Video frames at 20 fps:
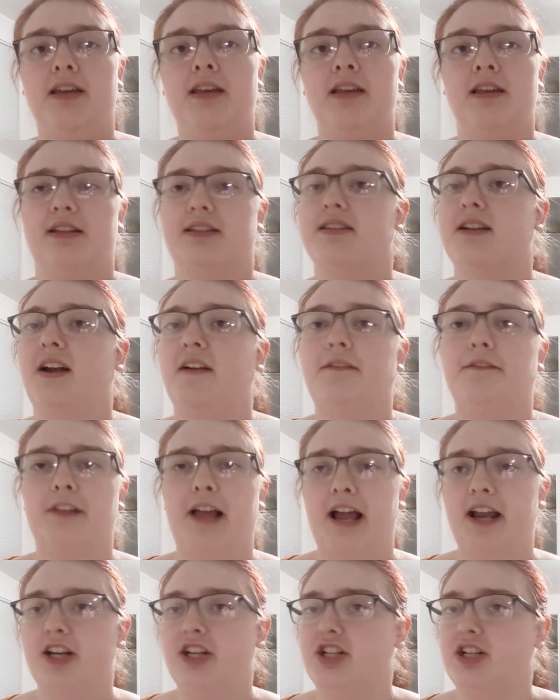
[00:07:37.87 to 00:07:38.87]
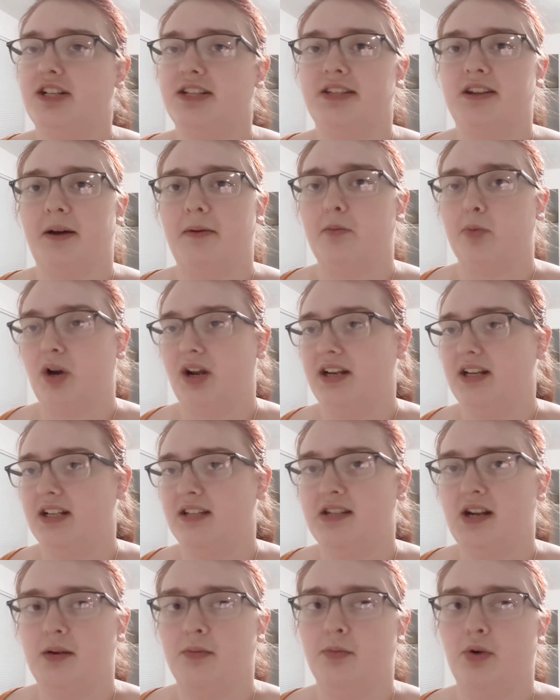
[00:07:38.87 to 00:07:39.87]
It's not a flash, it's not bright,
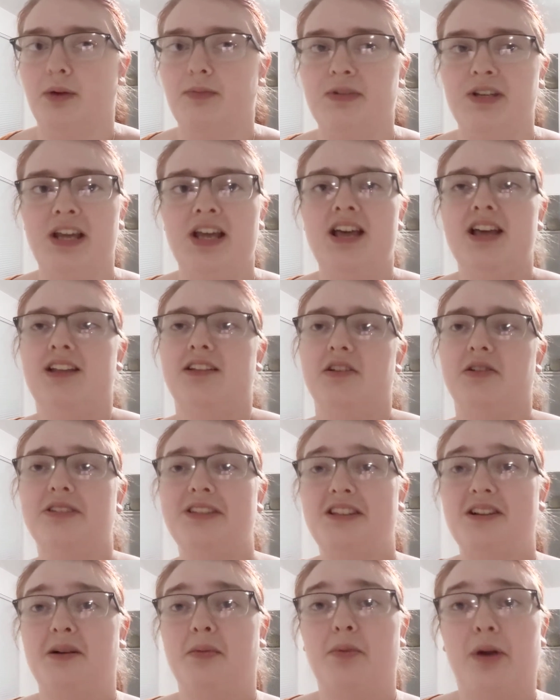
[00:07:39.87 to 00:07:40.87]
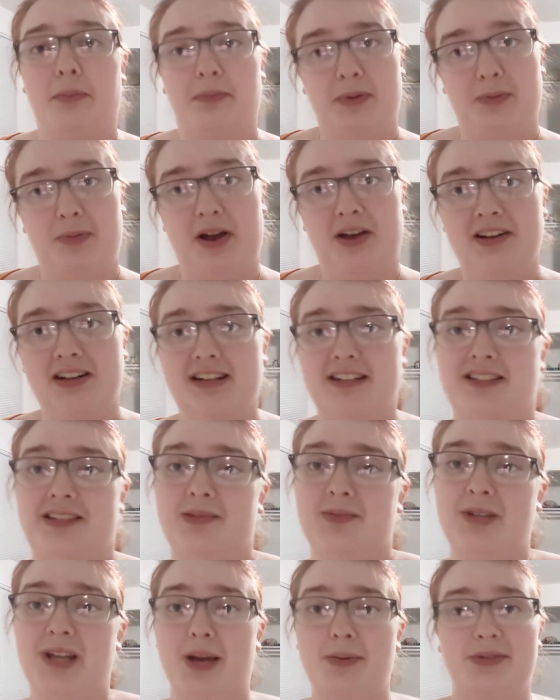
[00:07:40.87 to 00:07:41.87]
it's not abrupt. The only thing abrupt about it is
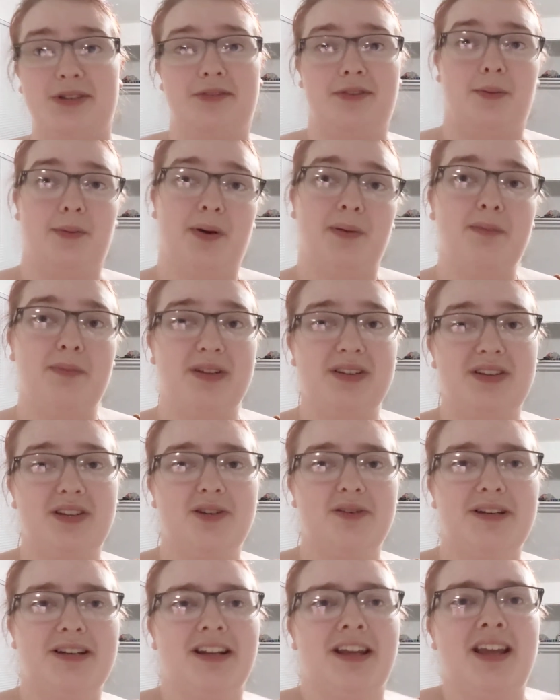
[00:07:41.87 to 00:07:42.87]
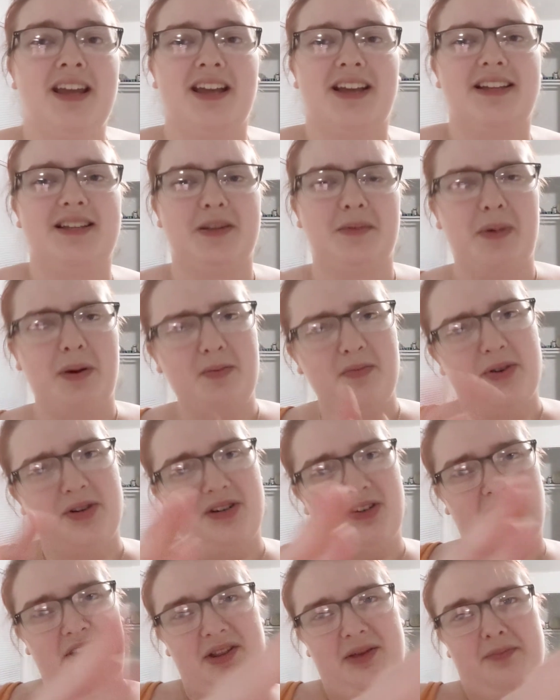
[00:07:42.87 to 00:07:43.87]
sometimes if you bump into it, because the
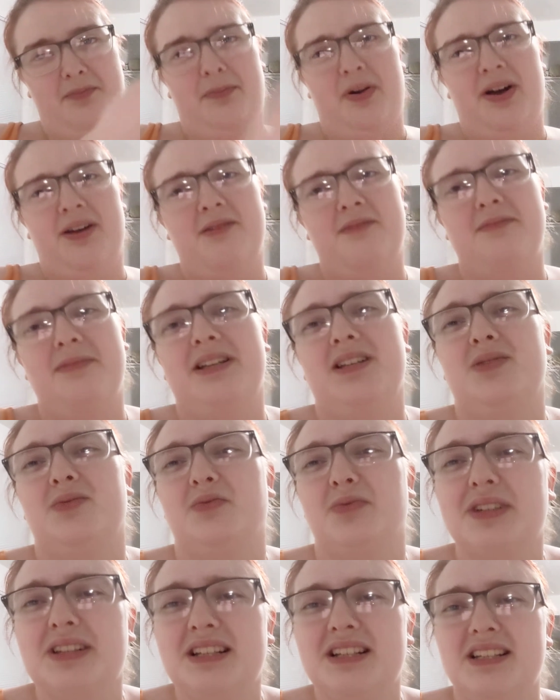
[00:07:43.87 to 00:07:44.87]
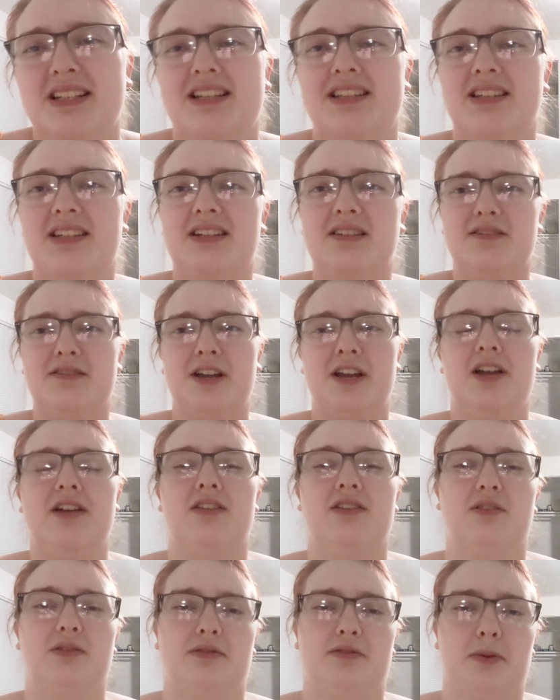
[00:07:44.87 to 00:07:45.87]
bumper on the bottom is really sensitive,
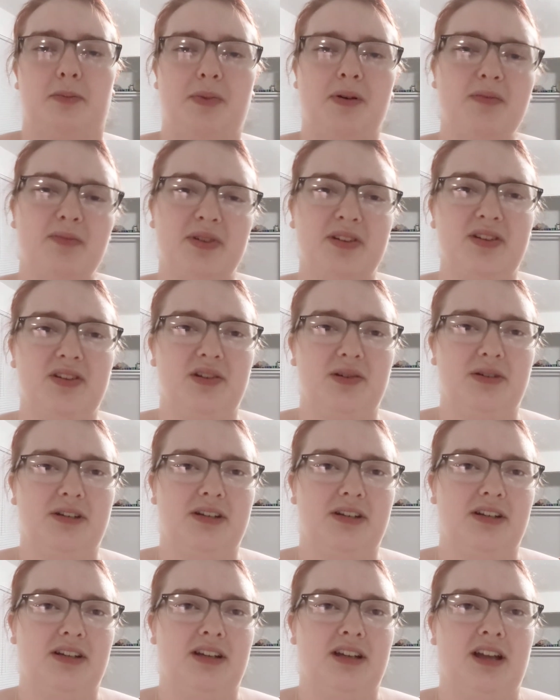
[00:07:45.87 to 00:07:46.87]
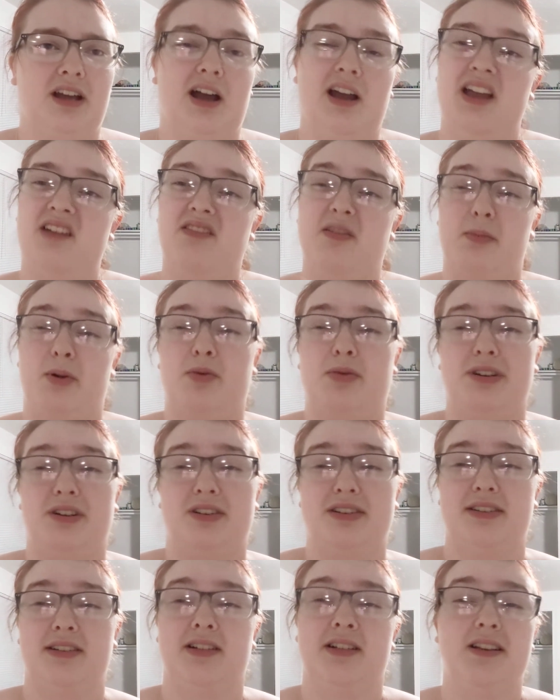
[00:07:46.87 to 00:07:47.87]
so if you bump into it, I have it on my
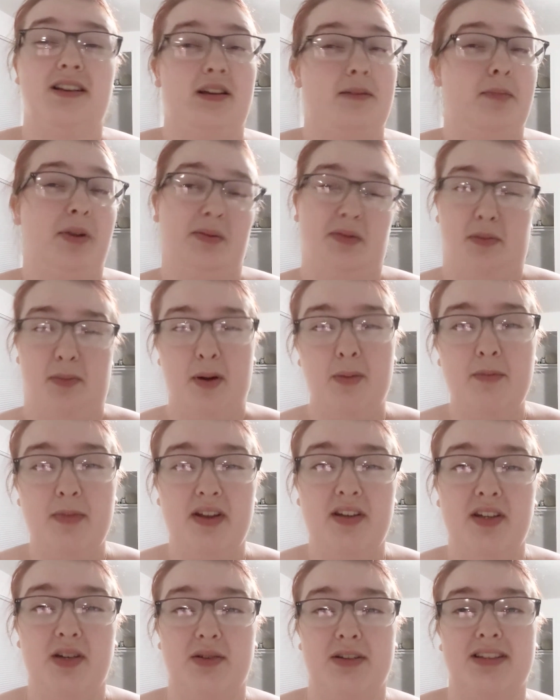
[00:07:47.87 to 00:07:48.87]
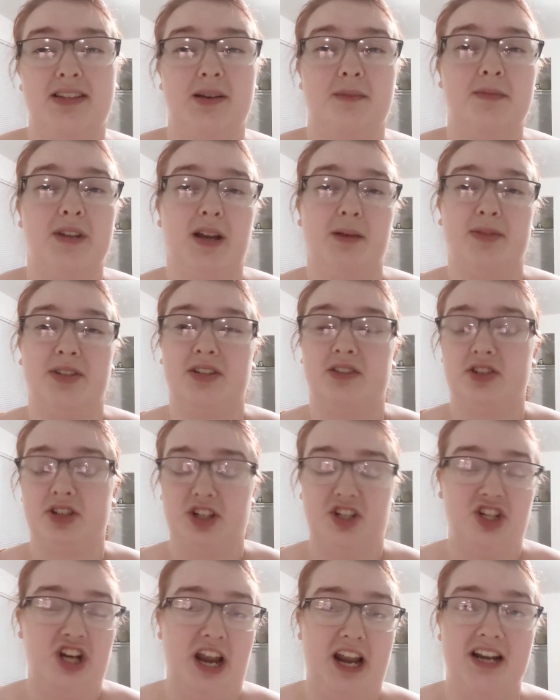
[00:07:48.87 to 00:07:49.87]
windowsill, but if you bump into it, sometimes it'll
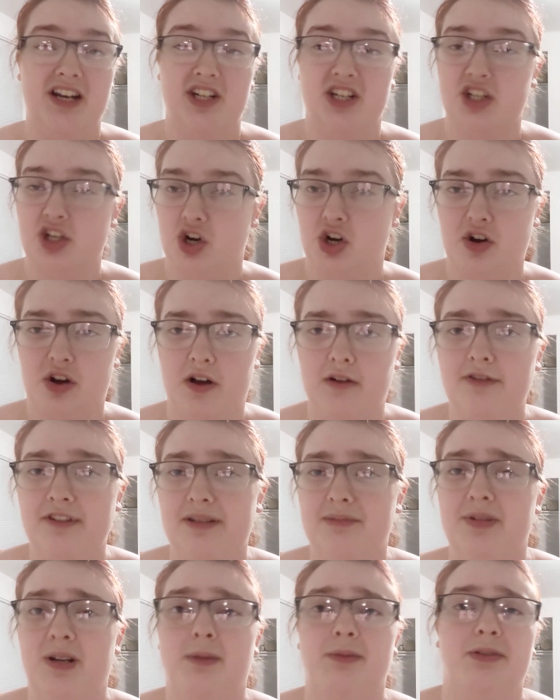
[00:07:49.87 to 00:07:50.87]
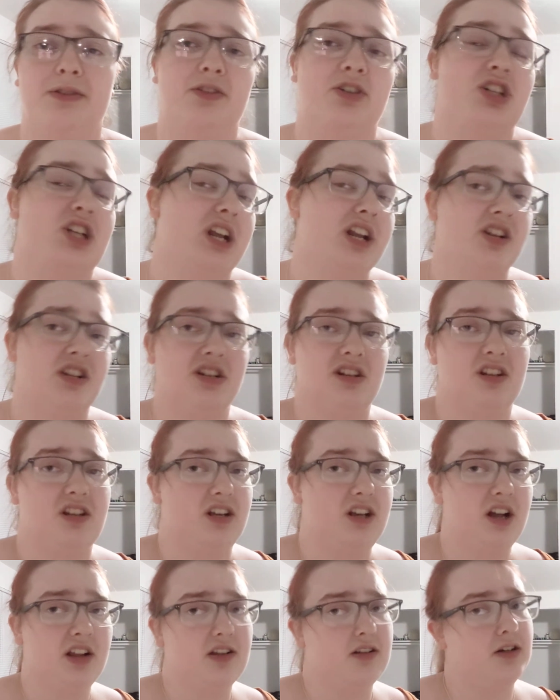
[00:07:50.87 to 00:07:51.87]
change and turn off, sometimes it'll change into the
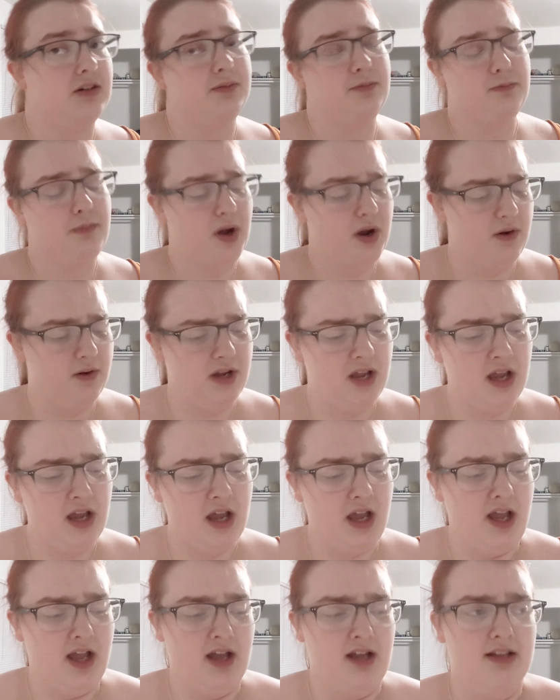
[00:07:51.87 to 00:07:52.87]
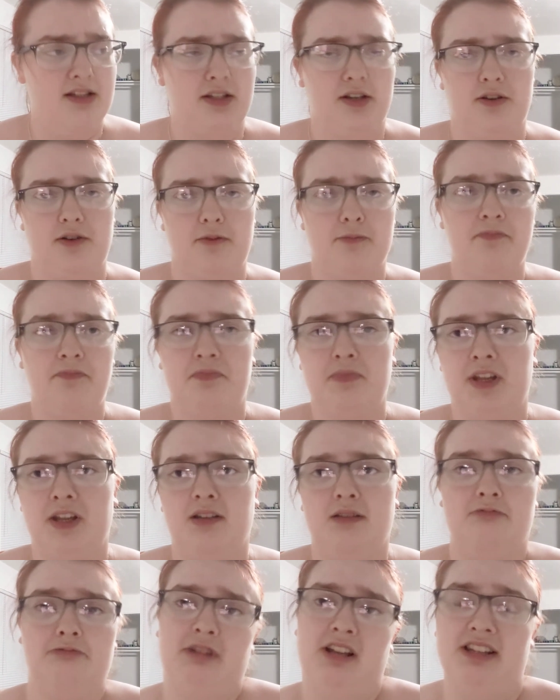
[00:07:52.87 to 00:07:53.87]
color mode, so
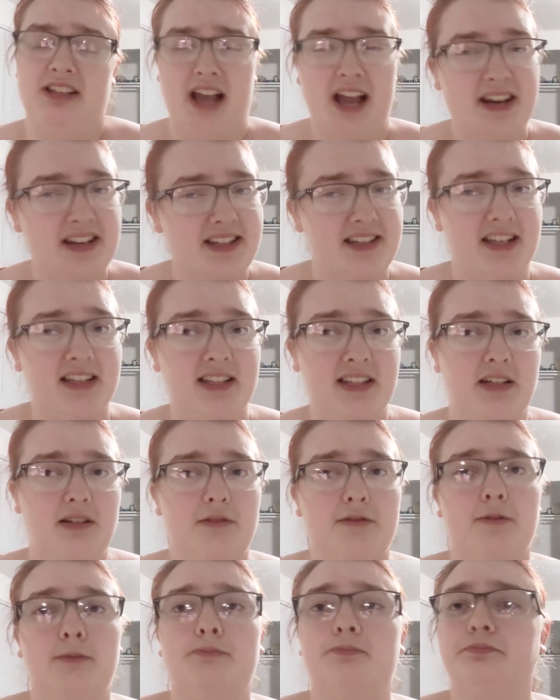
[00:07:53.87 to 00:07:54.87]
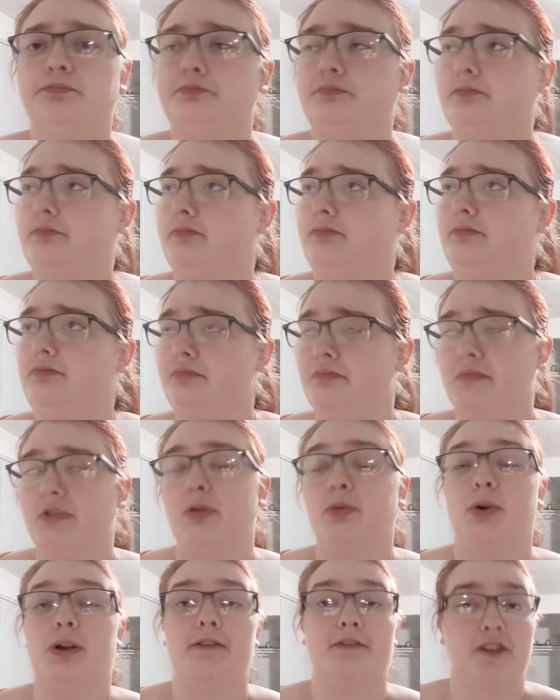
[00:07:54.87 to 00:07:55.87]
it's kind of sensitive.
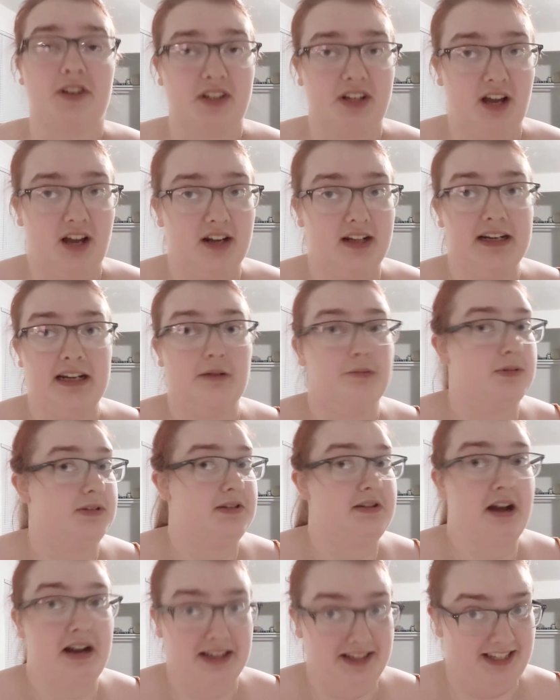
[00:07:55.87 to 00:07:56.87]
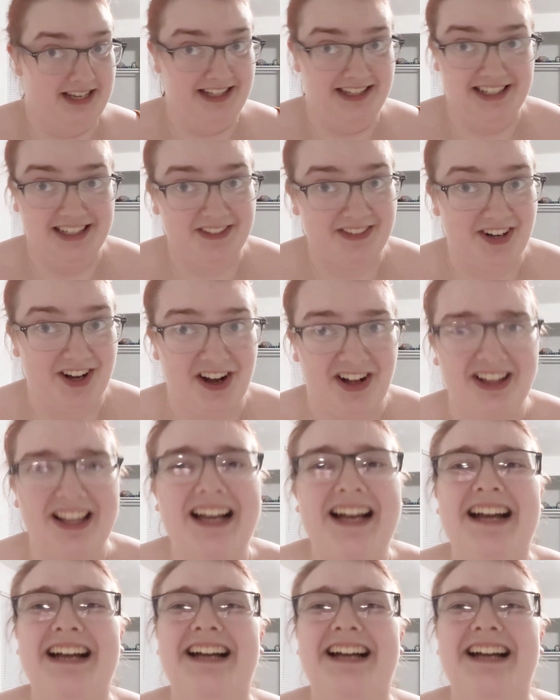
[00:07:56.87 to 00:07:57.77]
When I first got it, it was not sensitive at all.